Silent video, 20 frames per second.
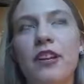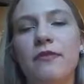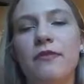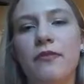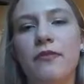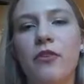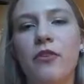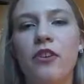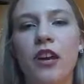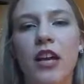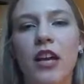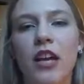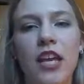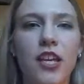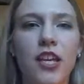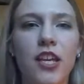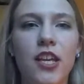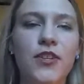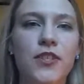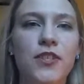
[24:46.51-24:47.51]
for EU
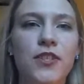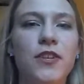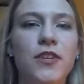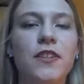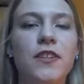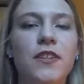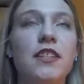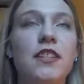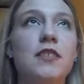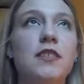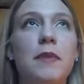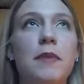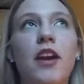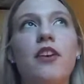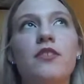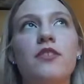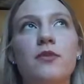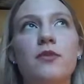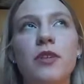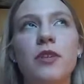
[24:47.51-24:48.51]
students because
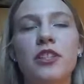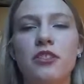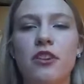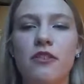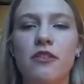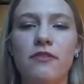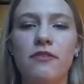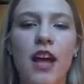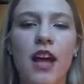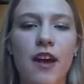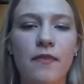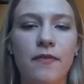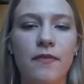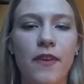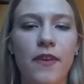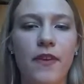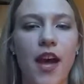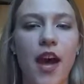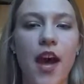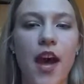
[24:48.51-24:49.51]
we don't have
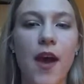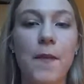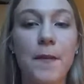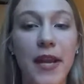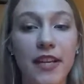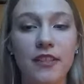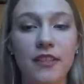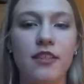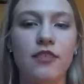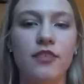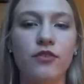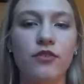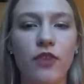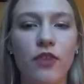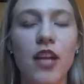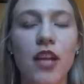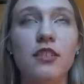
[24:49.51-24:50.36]
a maintenance grant.